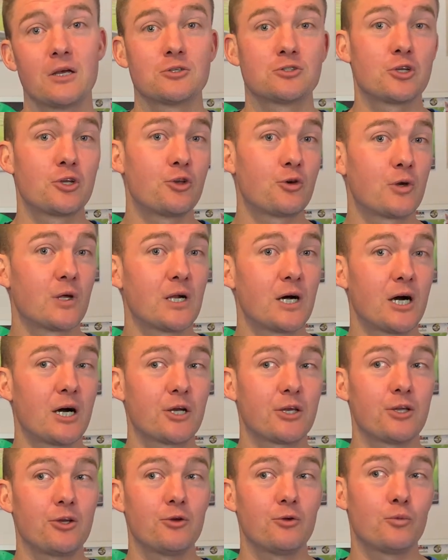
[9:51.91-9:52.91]
So you could
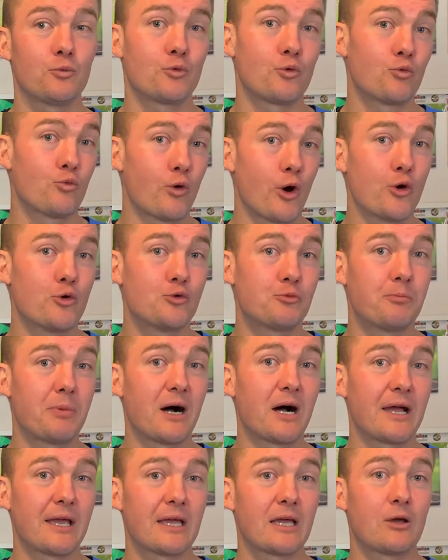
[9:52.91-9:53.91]
argue the road
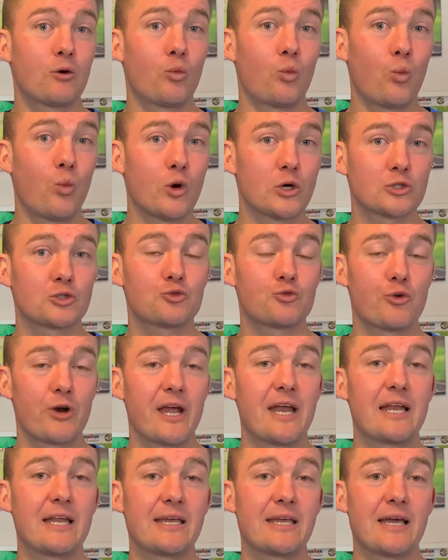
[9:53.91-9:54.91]
bike was
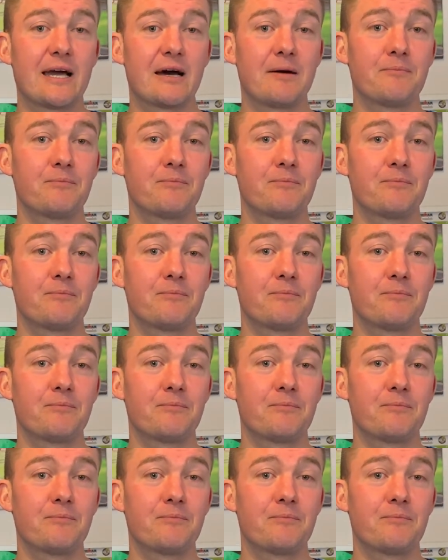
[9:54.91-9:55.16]
really